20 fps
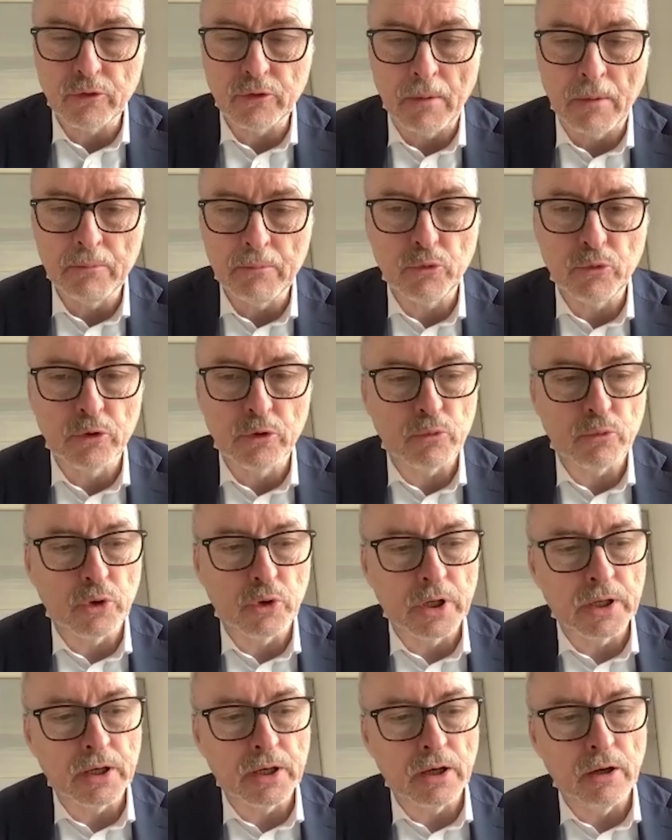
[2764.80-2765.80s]
Trump would
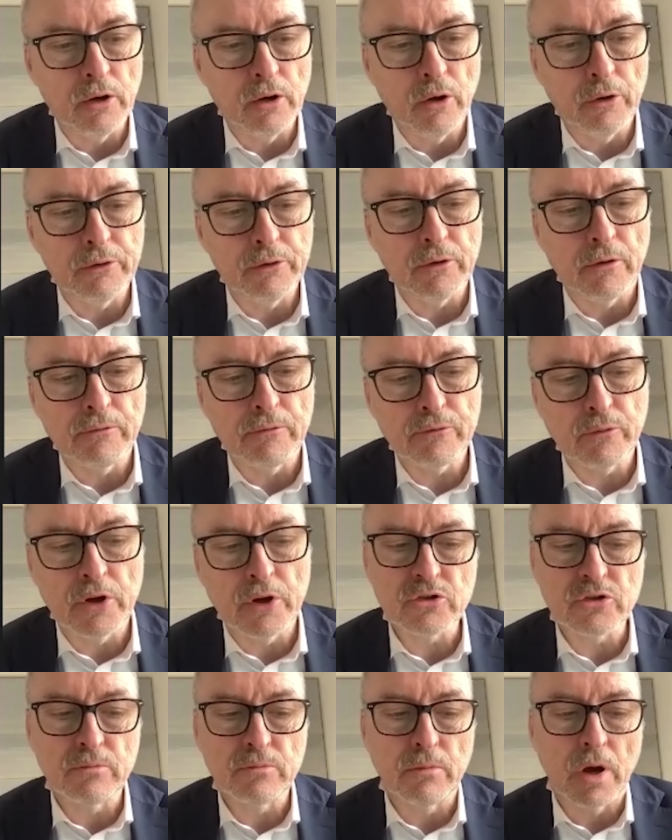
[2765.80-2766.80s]
bring a lot of
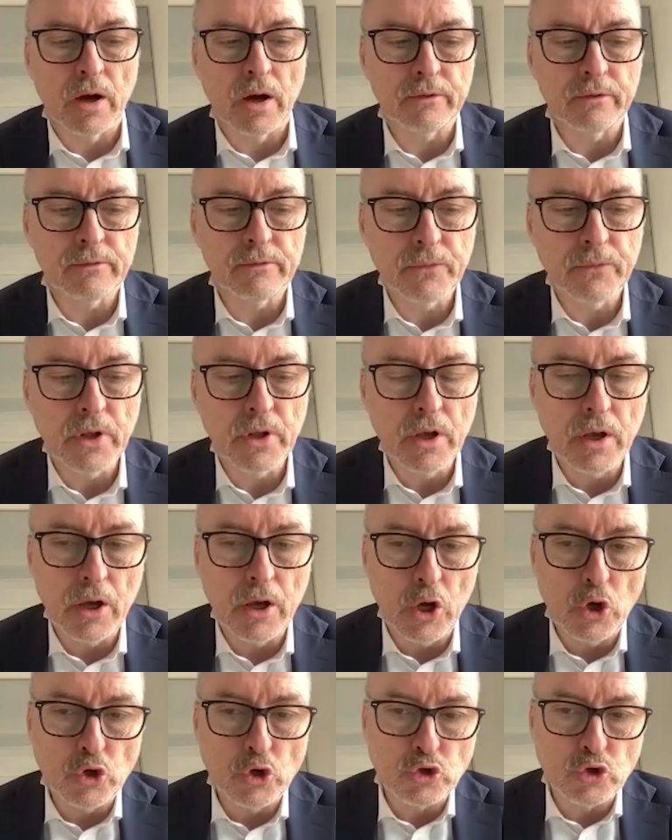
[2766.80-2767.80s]
question marks.
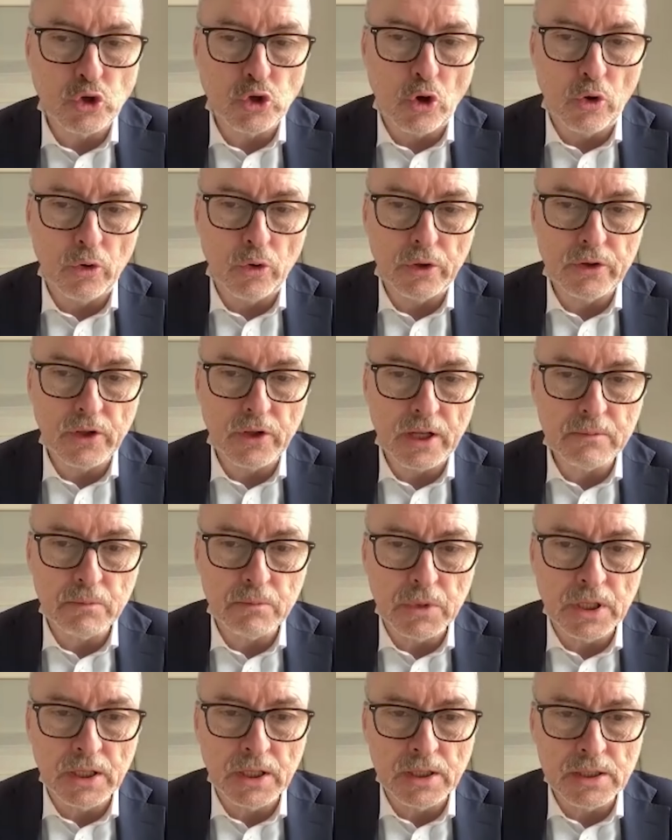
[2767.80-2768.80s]
So that
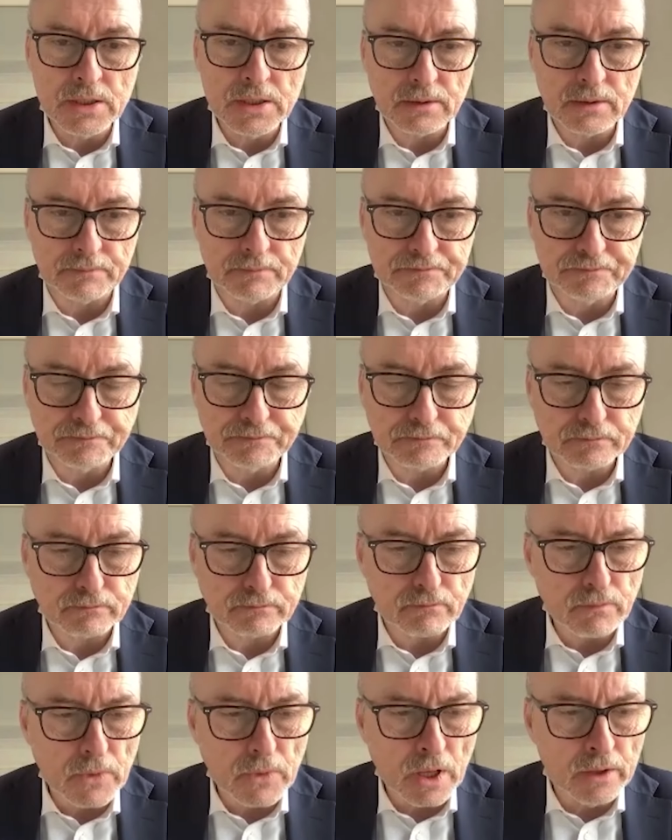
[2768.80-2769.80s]
means
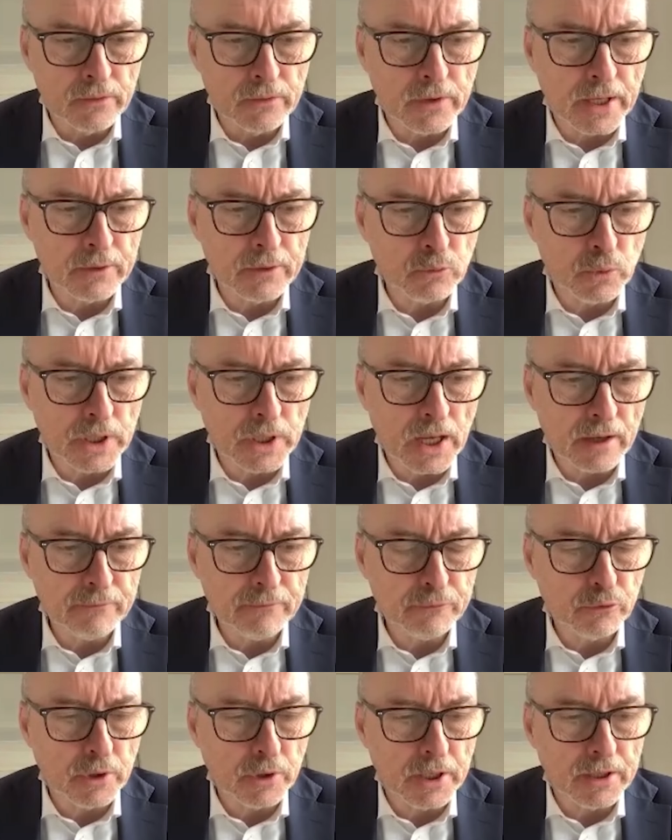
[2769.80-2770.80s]
that we
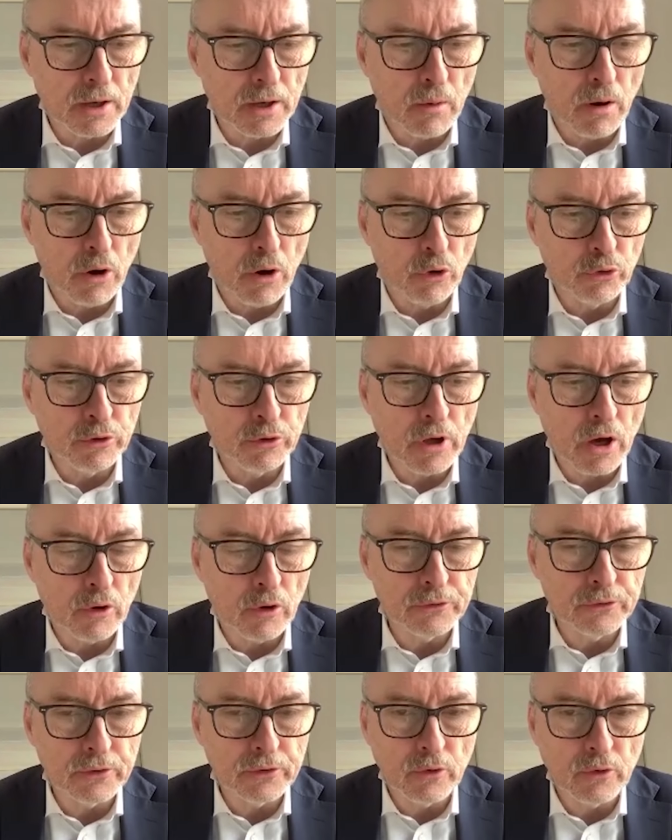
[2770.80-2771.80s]
have to get our own
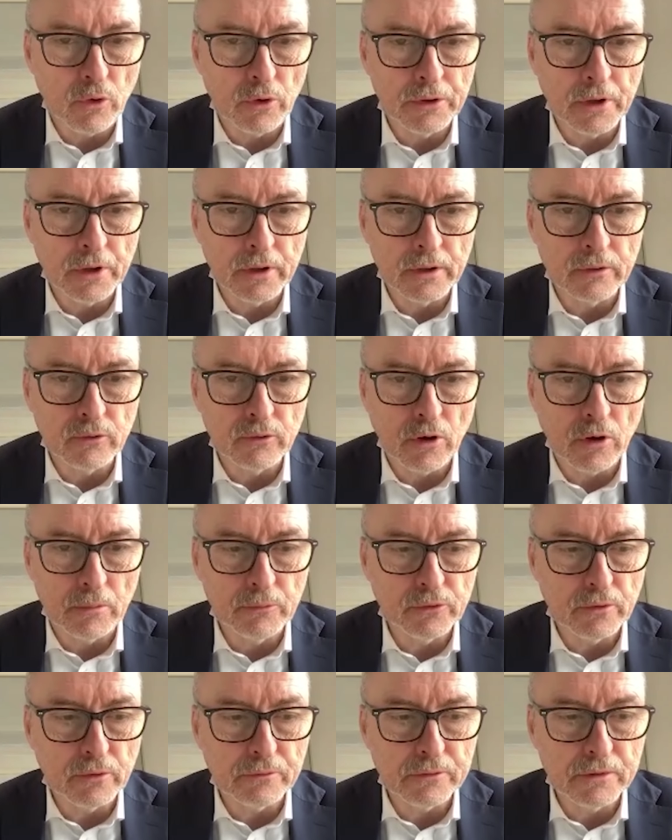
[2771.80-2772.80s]
house in order in terms
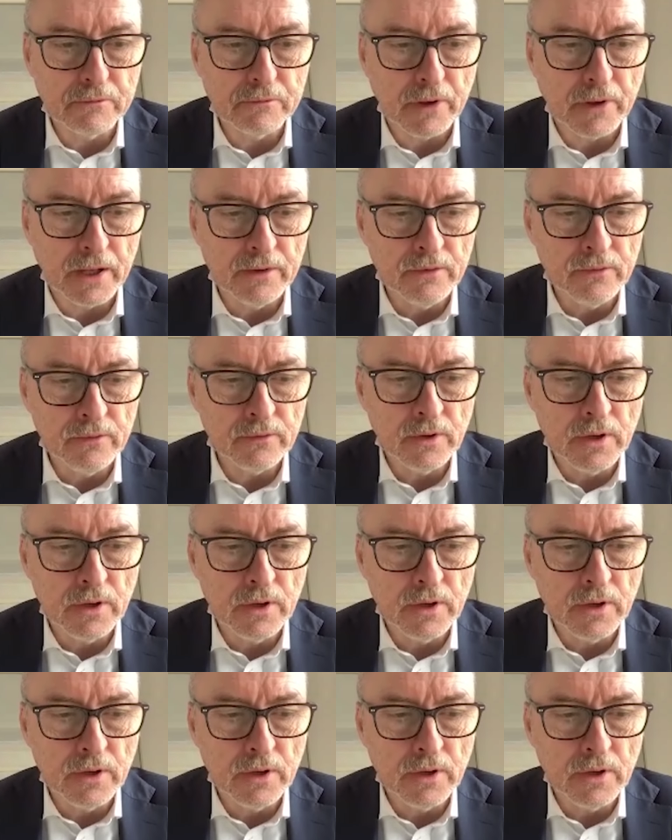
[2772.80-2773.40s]
of defense.